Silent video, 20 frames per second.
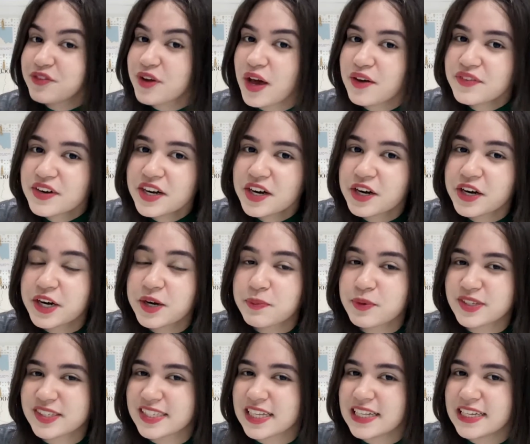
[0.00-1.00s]
you ever heard a
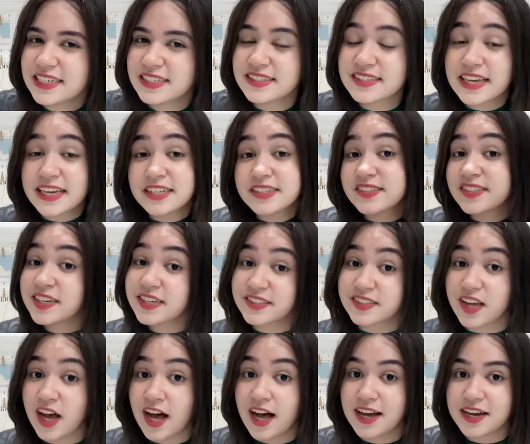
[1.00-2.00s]
Brazilian saying
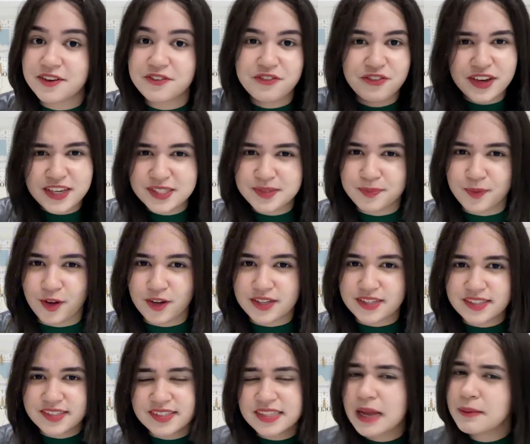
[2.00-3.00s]
TikTok, Facebook,
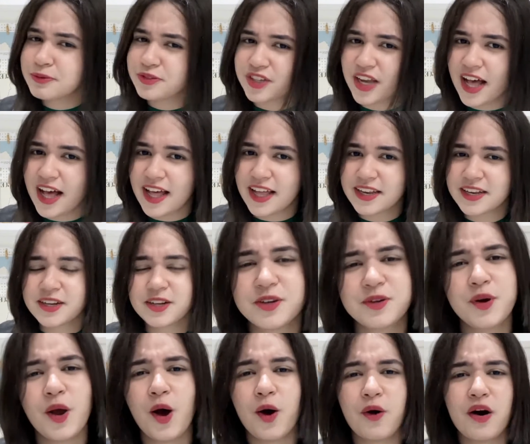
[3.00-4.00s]
Snapchat?
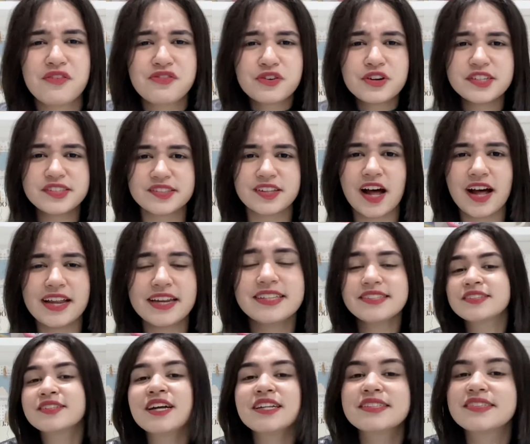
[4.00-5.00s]
No, of course not. It's
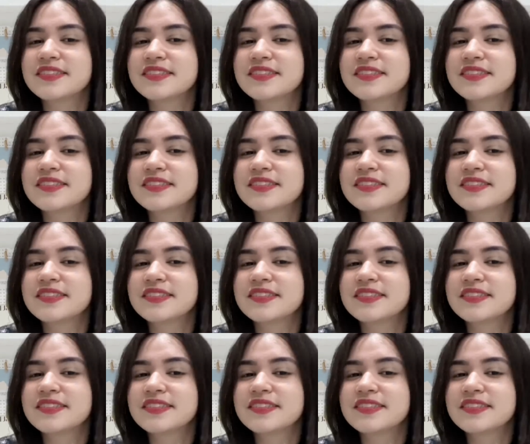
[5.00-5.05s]
not